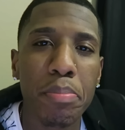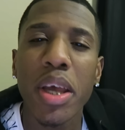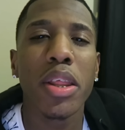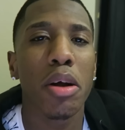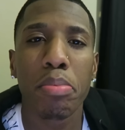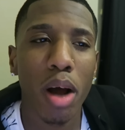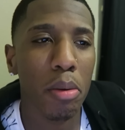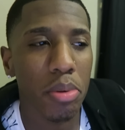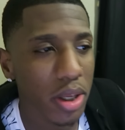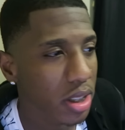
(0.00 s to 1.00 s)
be there
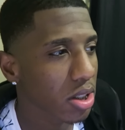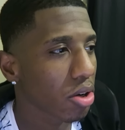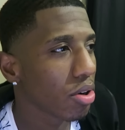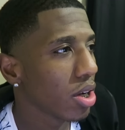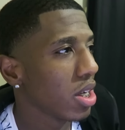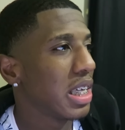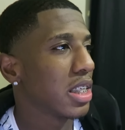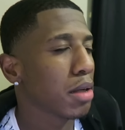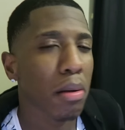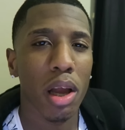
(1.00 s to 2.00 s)
probably. So
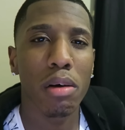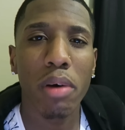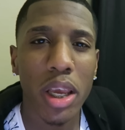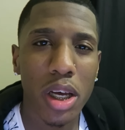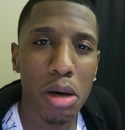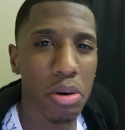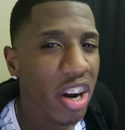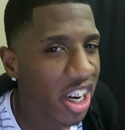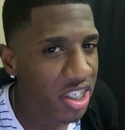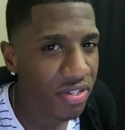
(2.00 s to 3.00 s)
she probably wake up,
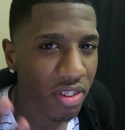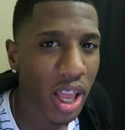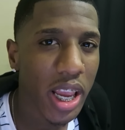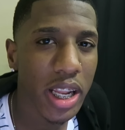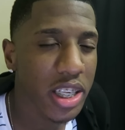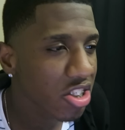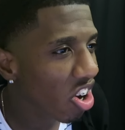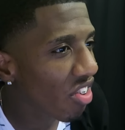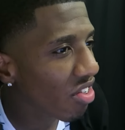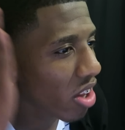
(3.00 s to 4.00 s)
her hair's flattened, it's
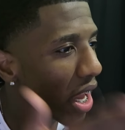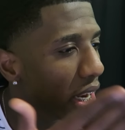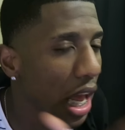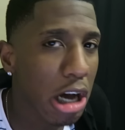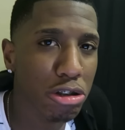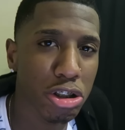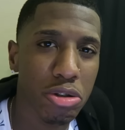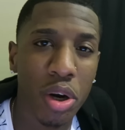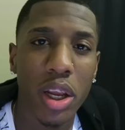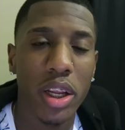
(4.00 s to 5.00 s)
all flattened out
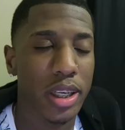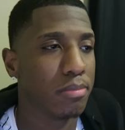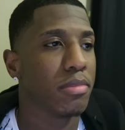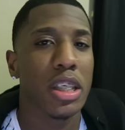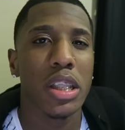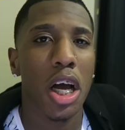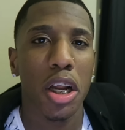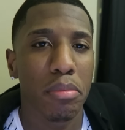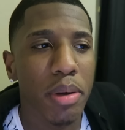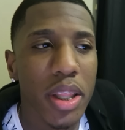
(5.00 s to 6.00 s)
straight. It's
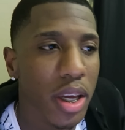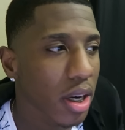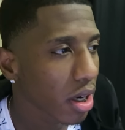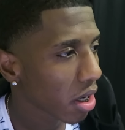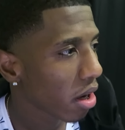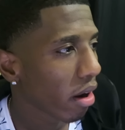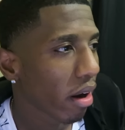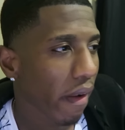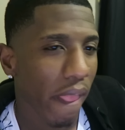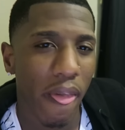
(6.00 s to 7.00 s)
not gonna be there.
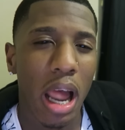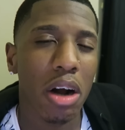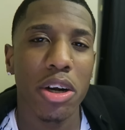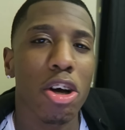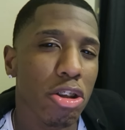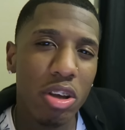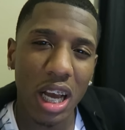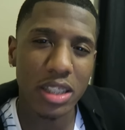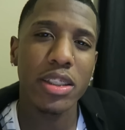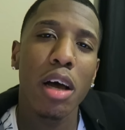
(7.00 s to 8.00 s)
I don't know, you
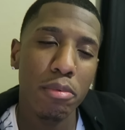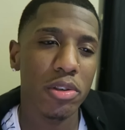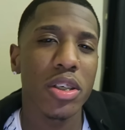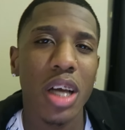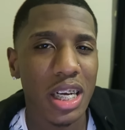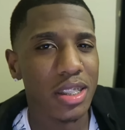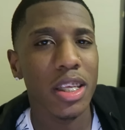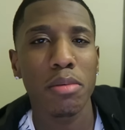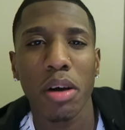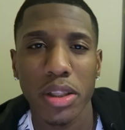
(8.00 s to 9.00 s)
guys tell me what you guys
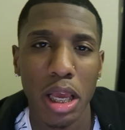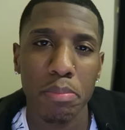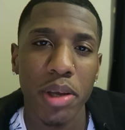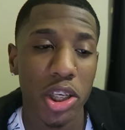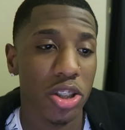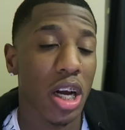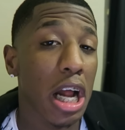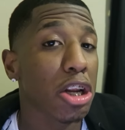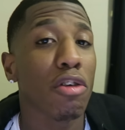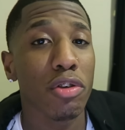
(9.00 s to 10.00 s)
think about that picture.
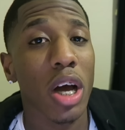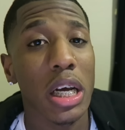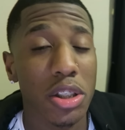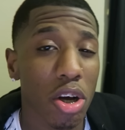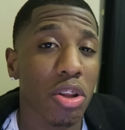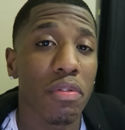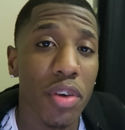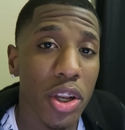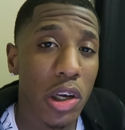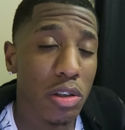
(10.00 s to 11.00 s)
I know you guys saw the
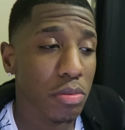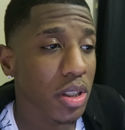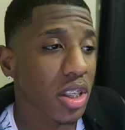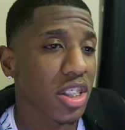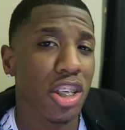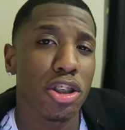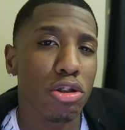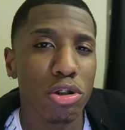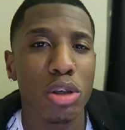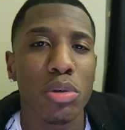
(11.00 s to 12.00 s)
videos because there's
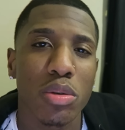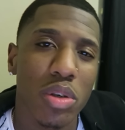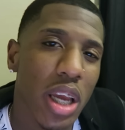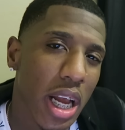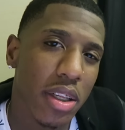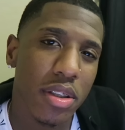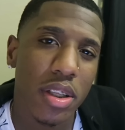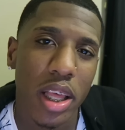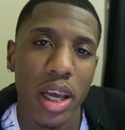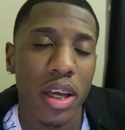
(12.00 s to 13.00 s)
YouTubers reacting
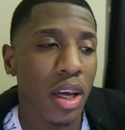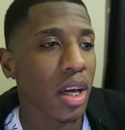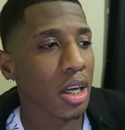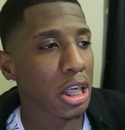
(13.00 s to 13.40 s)
to that.